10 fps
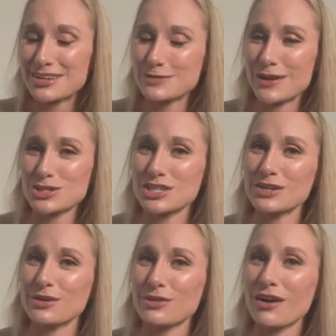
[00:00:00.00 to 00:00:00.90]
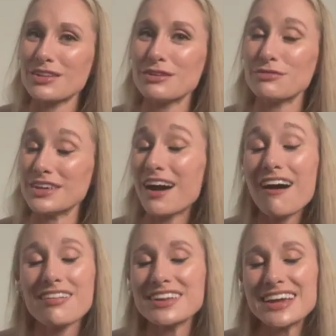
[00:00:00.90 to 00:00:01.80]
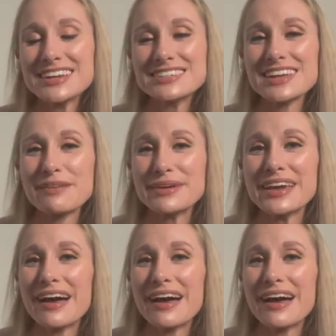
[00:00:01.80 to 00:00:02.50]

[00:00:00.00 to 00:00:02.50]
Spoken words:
especially with all of the holidays coming